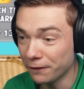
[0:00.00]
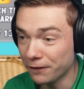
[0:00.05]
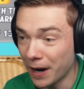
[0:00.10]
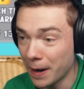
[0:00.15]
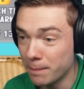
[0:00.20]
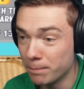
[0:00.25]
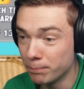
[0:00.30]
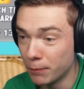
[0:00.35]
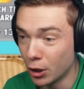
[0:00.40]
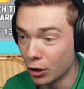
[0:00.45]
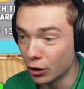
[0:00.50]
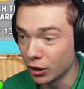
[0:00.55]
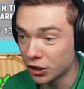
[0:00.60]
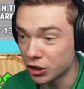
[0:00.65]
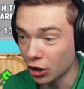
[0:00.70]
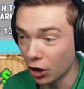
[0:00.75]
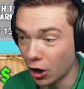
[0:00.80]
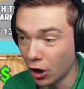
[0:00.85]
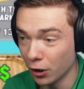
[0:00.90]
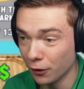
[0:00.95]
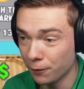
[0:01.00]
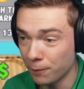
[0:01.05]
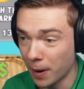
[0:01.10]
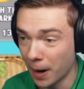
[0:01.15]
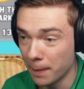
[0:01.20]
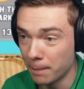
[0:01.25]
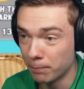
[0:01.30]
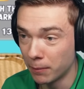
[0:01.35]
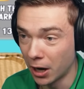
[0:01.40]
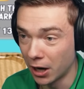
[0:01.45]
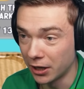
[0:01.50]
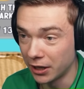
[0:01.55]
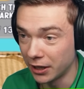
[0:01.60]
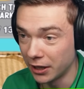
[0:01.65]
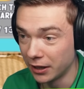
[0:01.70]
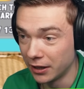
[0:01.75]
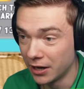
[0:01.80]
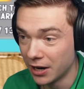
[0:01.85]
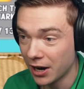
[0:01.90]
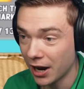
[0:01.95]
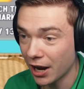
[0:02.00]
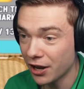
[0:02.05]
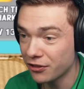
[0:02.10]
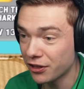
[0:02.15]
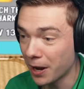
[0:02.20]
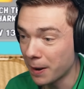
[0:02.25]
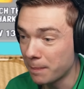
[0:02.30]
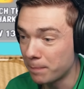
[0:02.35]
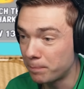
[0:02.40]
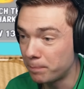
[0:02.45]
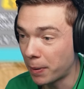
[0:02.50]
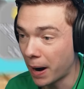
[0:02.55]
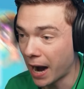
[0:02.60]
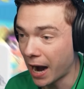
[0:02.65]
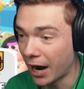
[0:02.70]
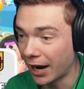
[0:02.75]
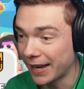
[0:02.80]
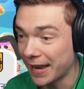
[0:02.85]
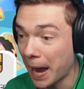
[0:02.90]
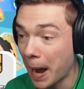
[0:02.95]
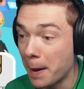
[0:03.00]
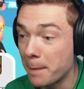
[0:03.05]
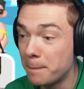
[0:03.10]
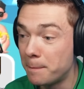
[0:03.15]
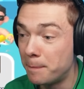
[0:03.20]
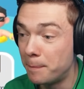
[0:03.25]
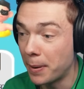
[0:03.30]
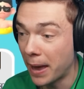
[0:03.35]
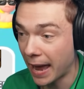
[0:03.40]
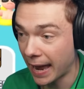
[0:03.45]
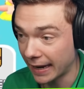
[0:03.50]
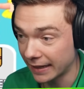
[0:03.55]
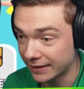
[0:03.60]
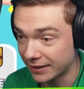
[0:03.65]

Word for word: if I merge all of my money and then buy a bed?